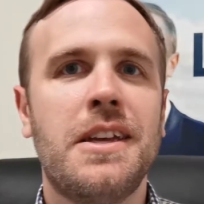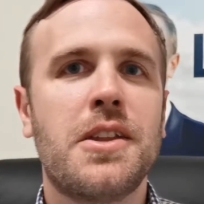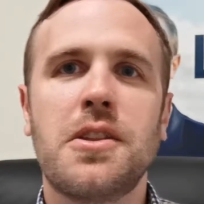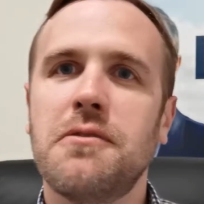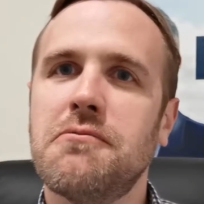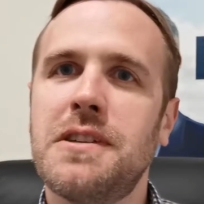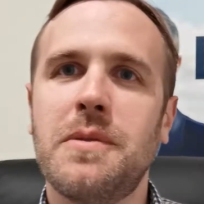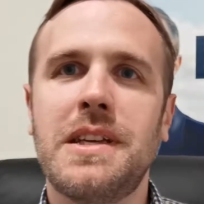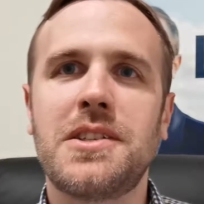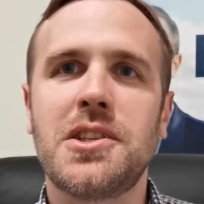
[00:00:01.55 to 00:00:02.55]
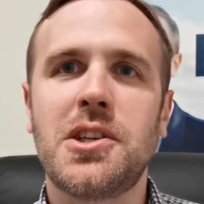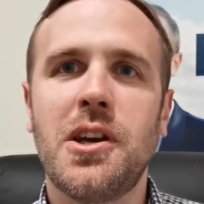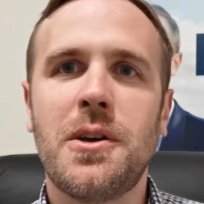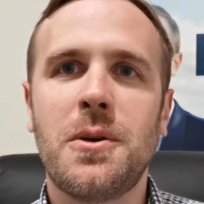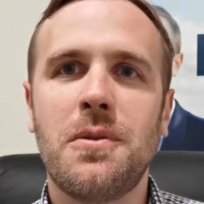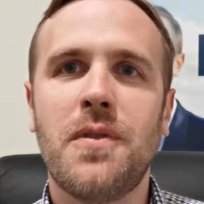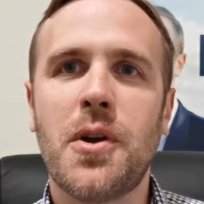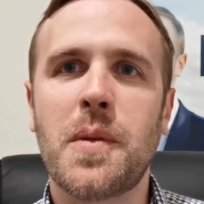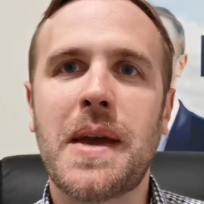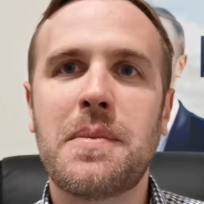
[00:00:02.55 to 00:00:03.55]
3 weeks to go.
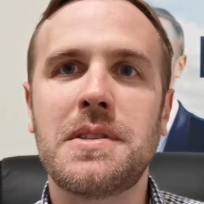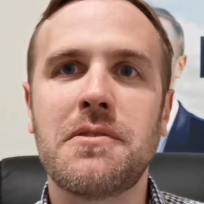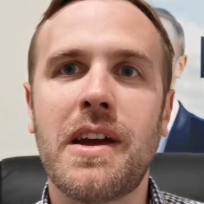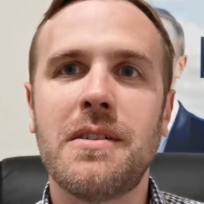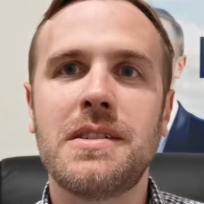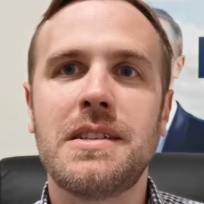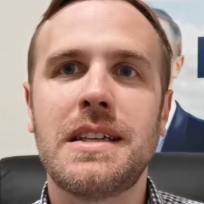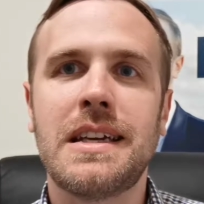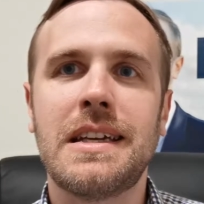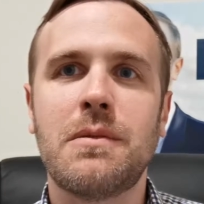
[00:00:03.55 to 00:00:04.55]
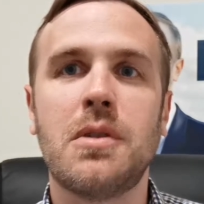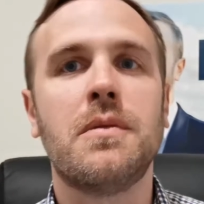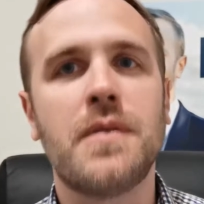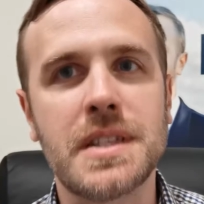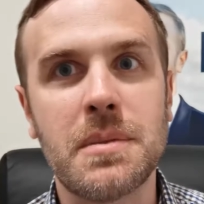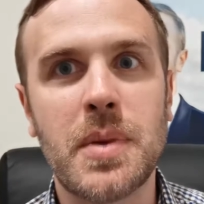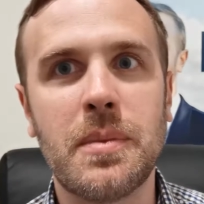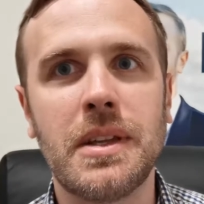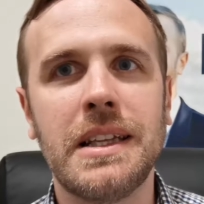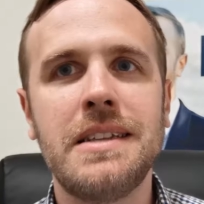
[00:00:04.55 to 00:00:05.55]
Voting papers are out. Well, for some
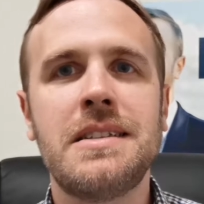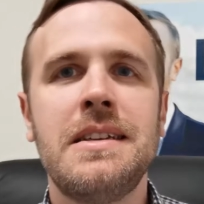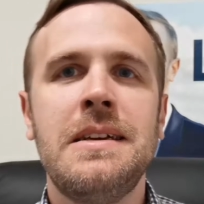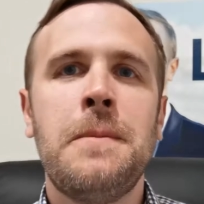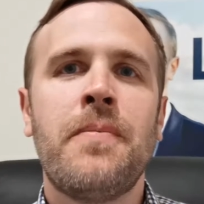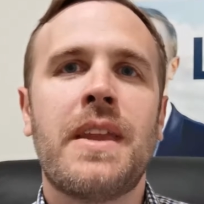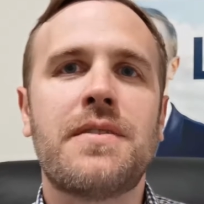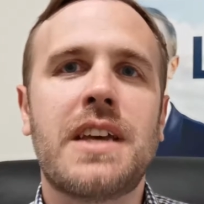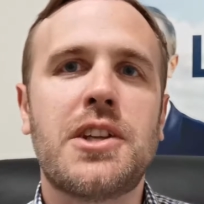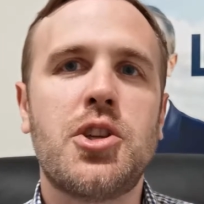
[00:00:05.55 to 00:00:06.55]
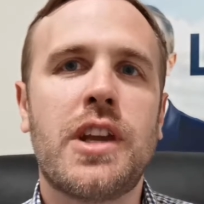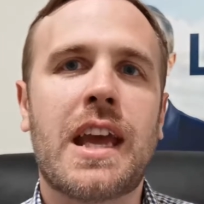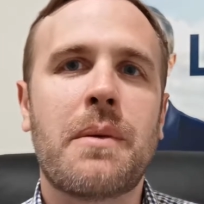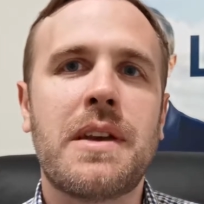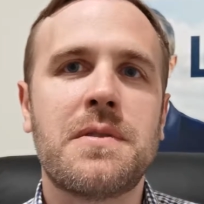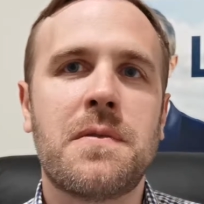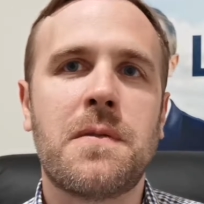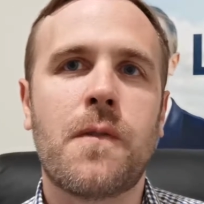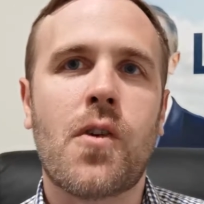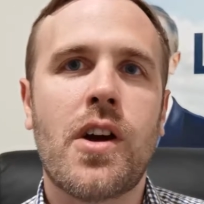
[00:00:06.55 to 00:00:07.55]
people at least. They've started turning up as of
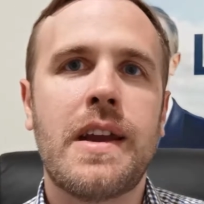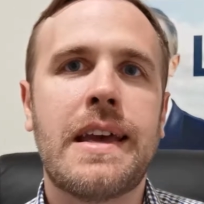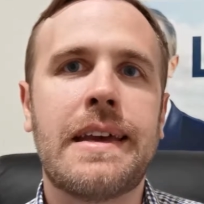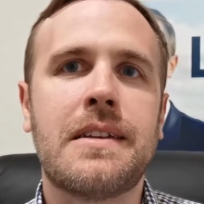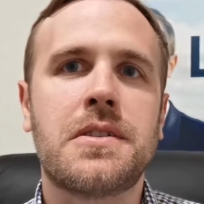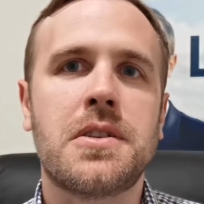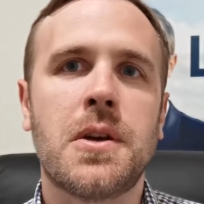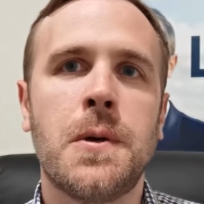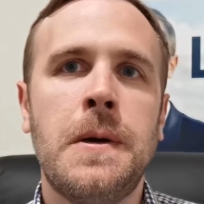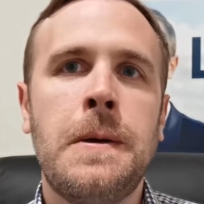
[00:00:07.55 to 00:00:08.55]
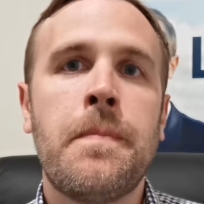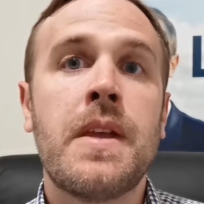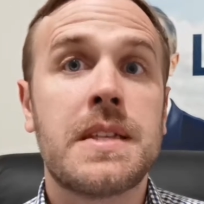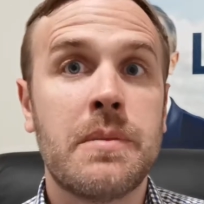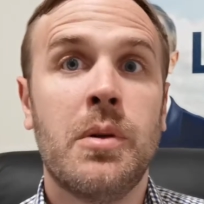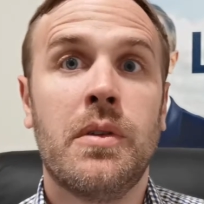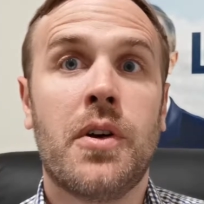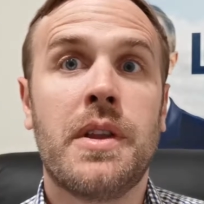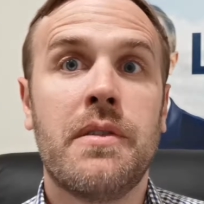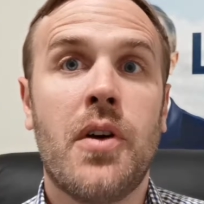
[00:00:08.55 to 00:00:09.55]
Friday. So some people have
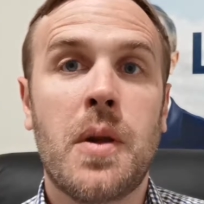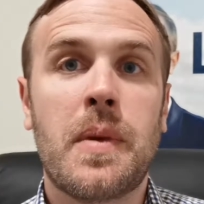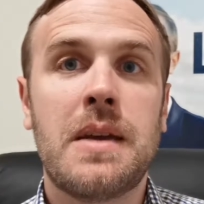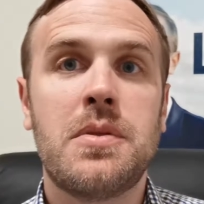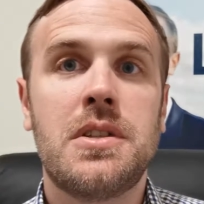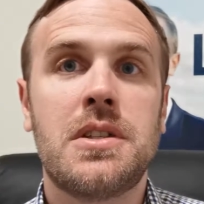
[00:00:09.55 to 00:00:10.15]
got their voting papers.